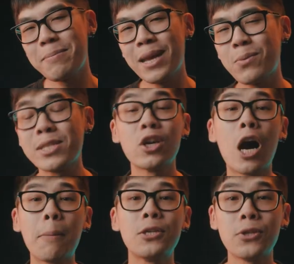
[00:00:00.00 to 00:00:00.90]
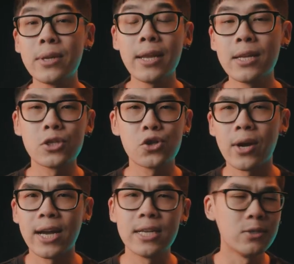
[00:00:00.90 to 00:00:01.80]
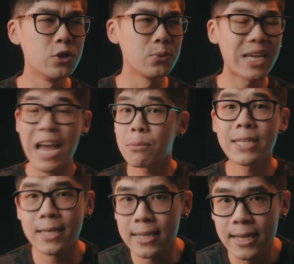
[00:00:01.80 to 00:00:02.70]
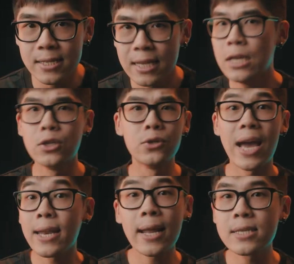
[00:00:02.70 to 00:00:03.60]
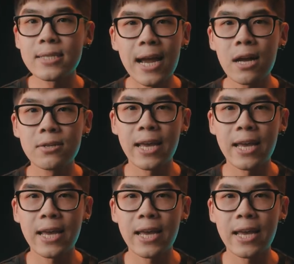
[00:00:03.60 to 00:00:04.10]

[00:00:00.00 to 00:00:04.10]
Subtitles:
made was an opportunity to try new camera techniques, new editing styles,